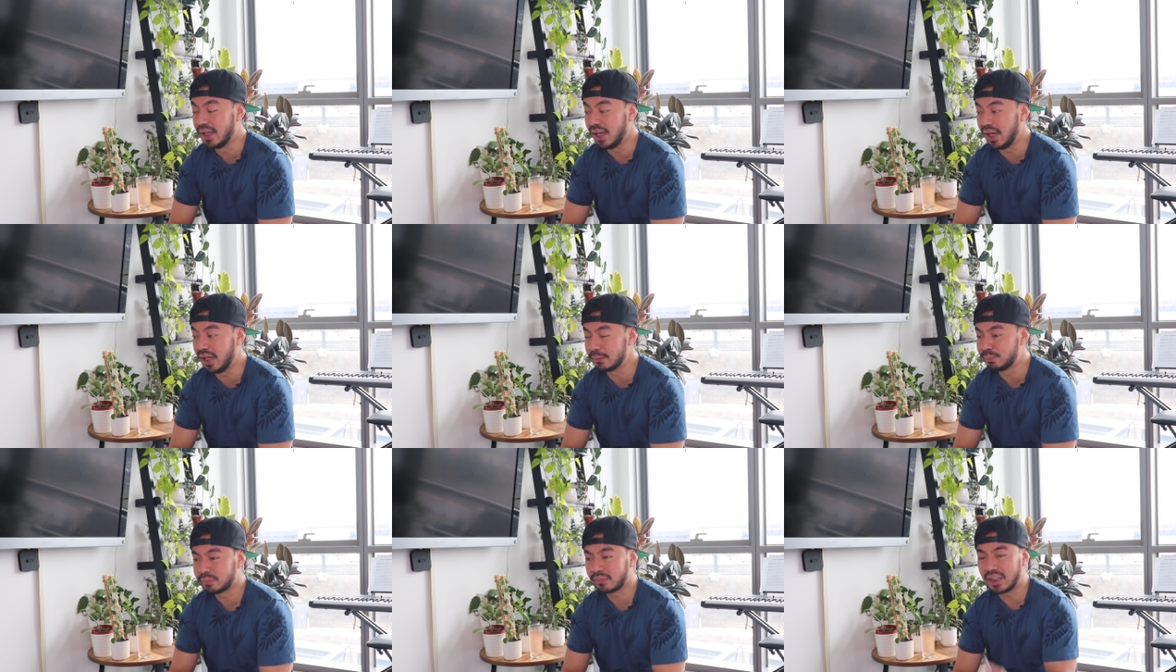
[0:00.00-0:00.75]

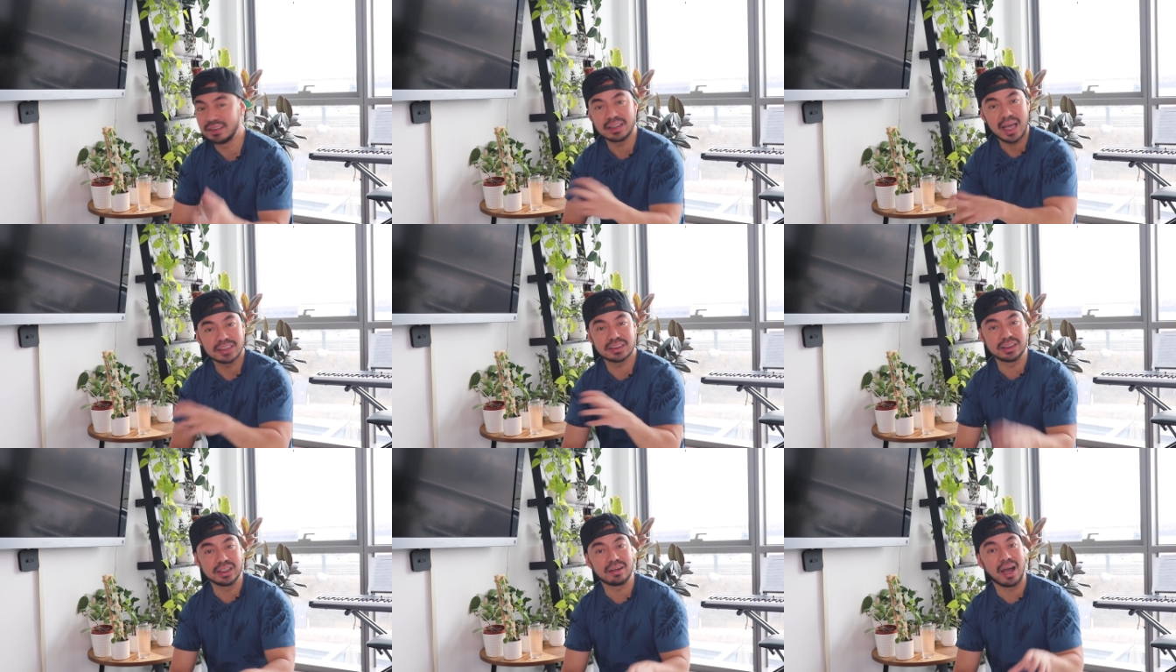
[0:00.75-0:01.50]
And in the last
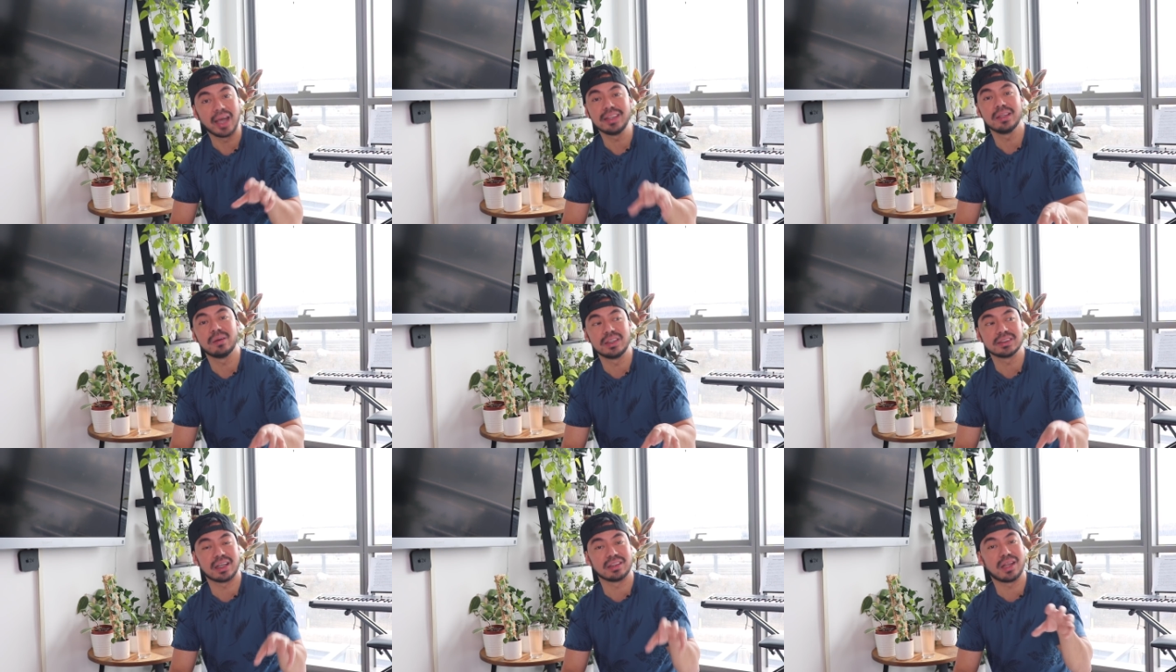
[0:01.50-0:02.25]
year, I
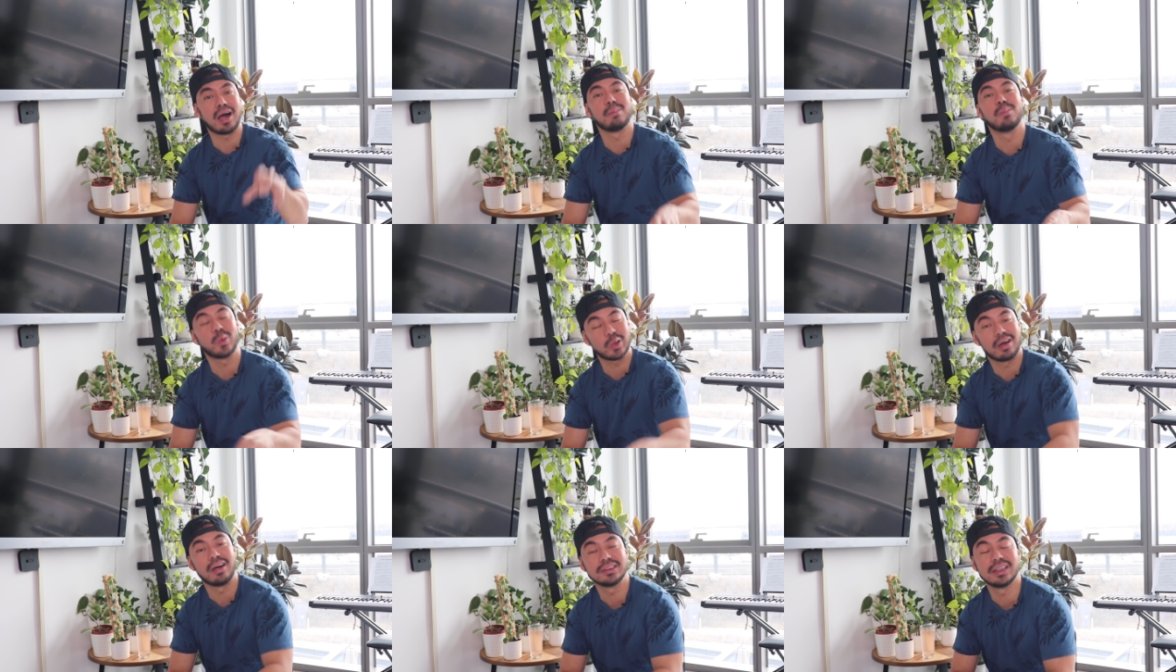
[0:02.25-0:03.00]
noticed a lot more
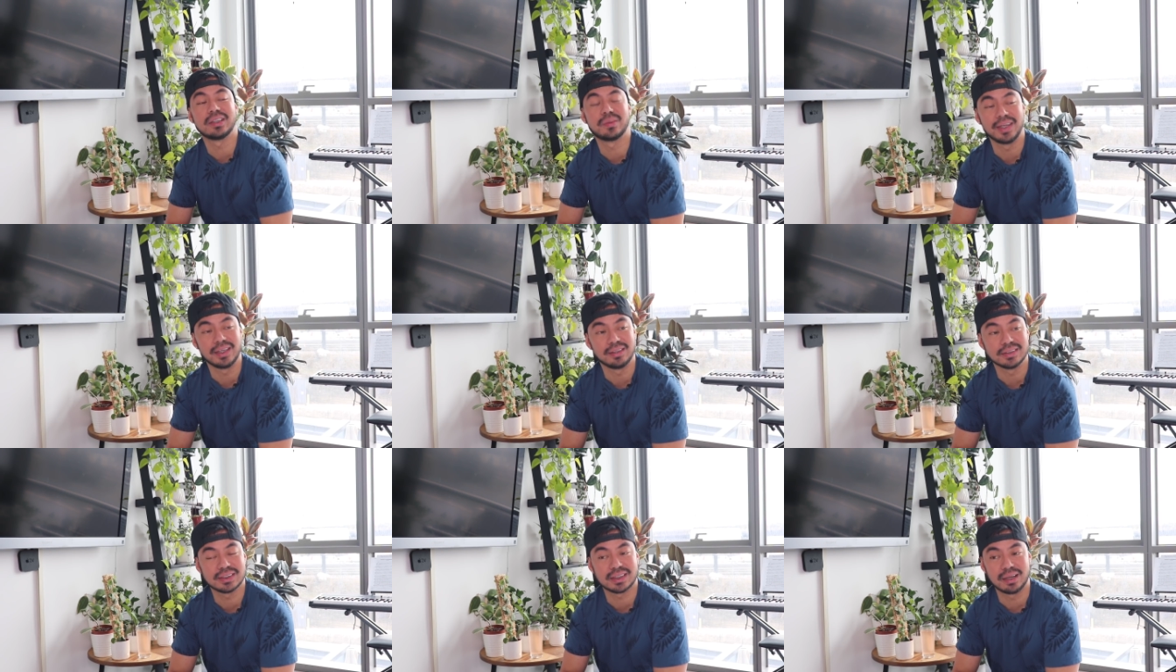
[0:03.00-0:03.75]
content
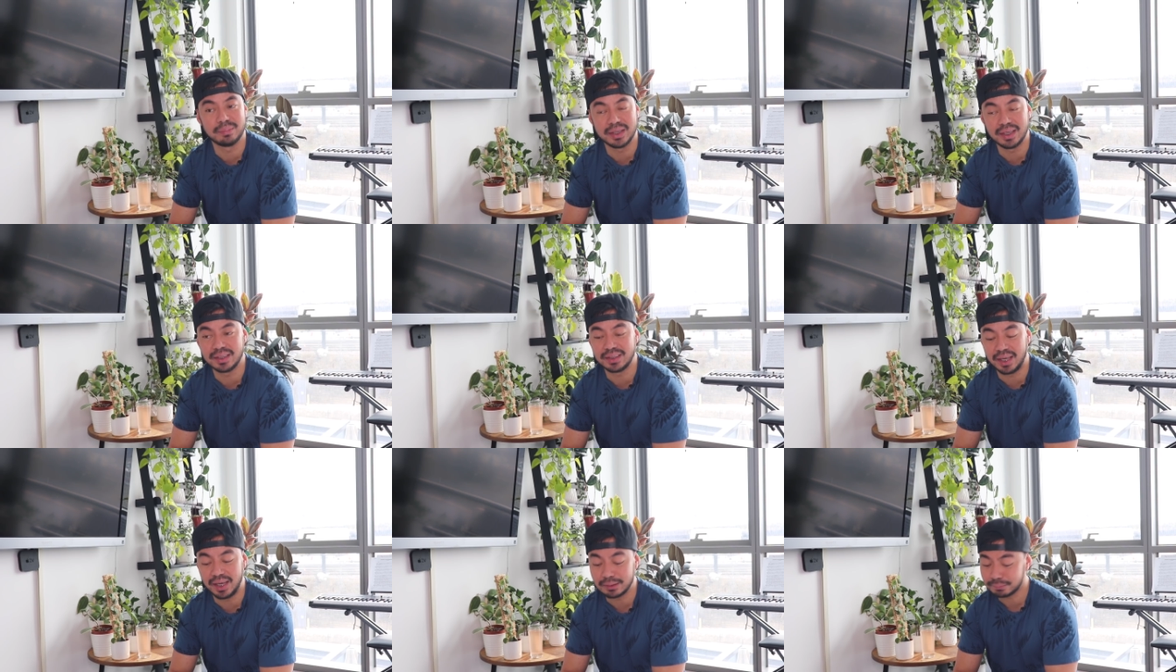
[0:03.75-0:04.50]
creators come in,
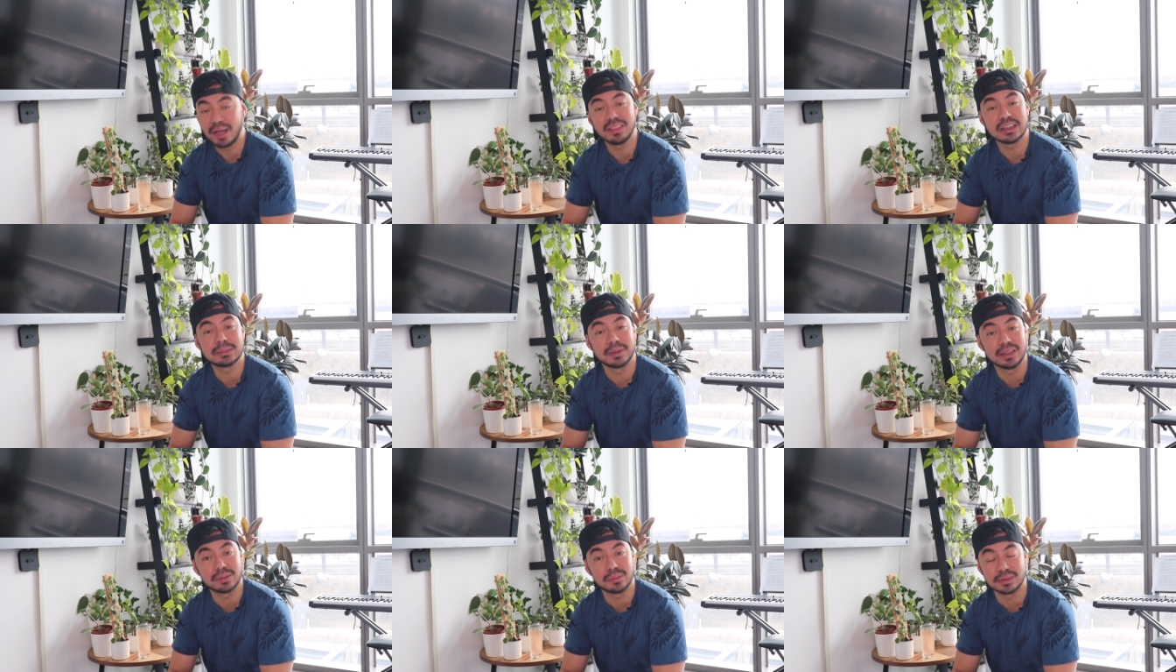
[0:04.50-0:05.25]
and I think it's
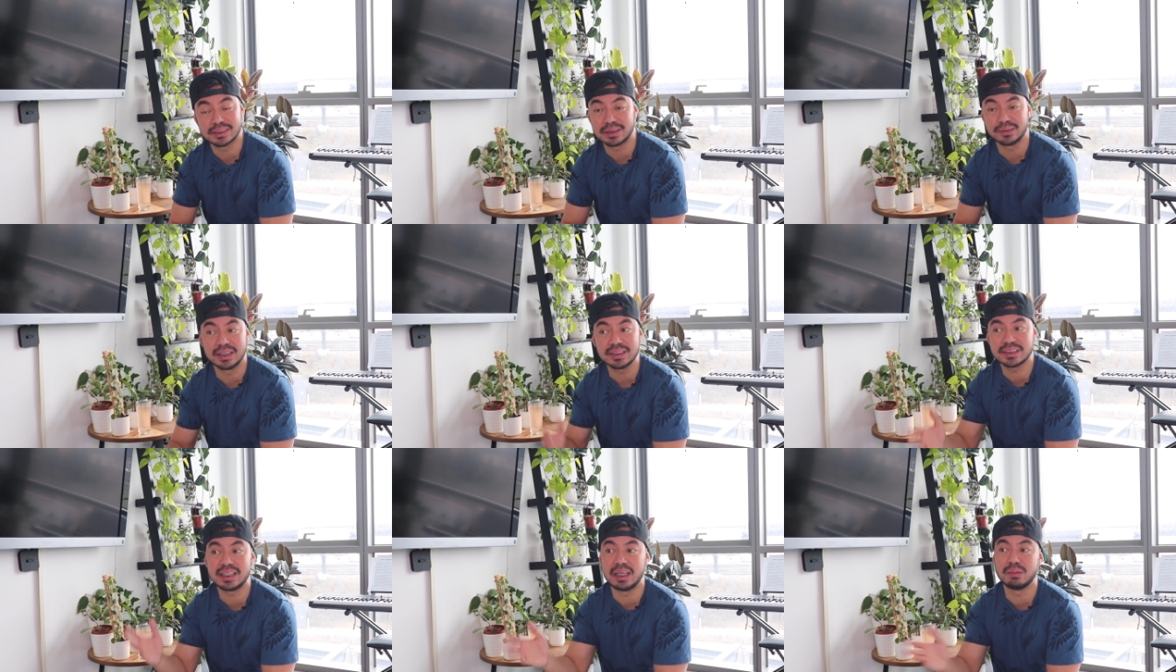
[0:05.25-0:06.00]
pretty cool. So
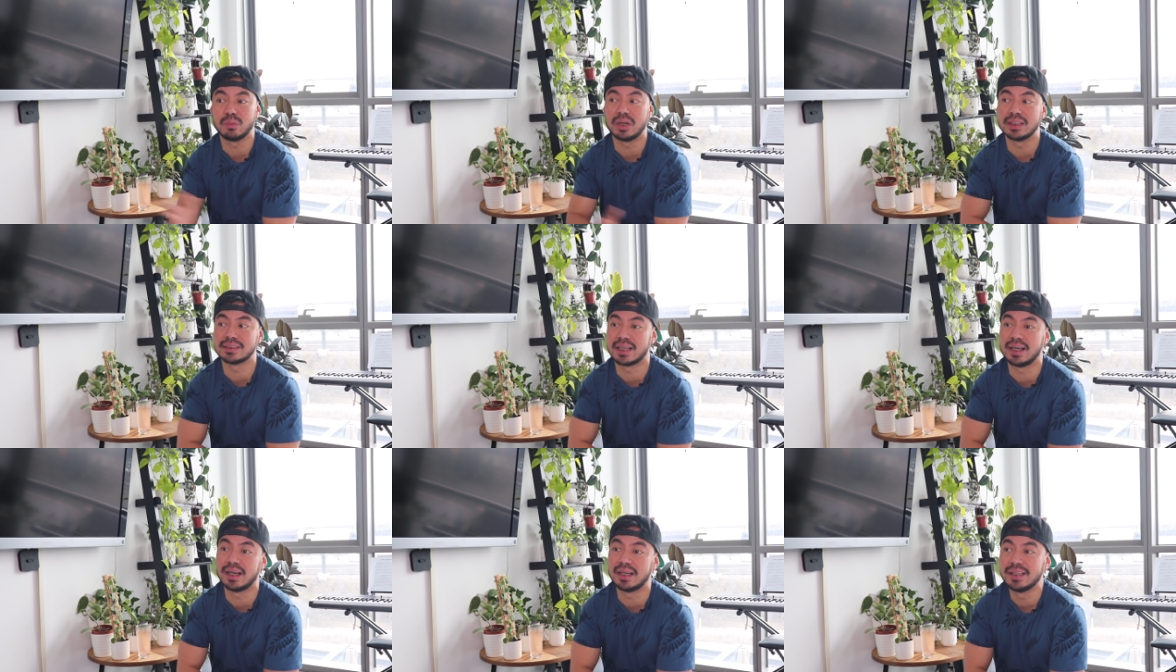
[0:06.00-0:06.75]
this game was
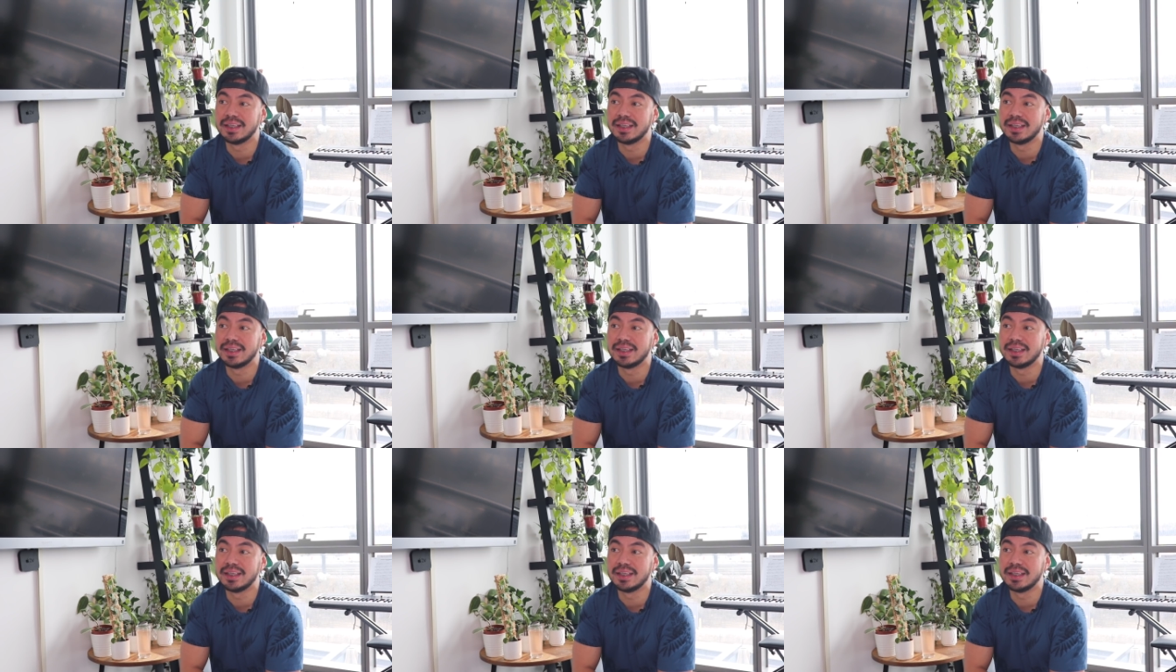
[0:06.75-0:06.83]
uh,